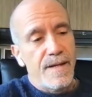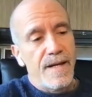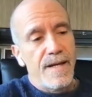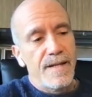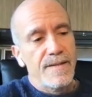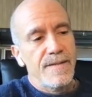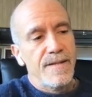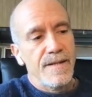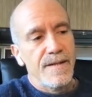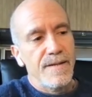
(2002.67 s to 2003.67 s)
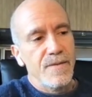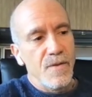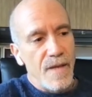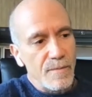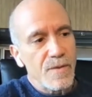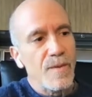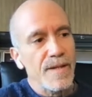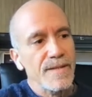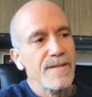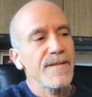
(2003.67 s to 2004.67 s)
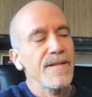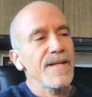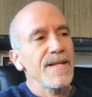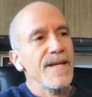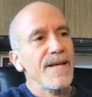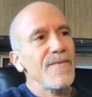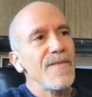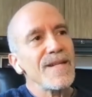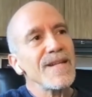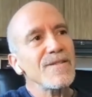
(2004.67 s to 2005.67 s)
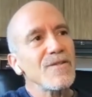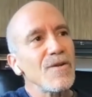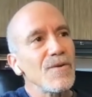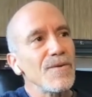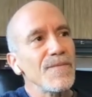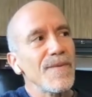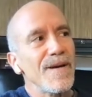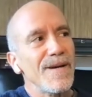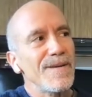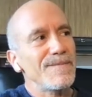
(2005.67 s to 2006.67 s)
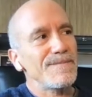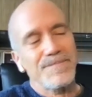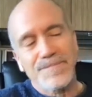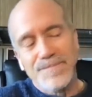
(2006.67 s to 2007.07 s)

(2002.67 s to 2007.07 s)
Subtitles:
And so that was one. And then I saw, of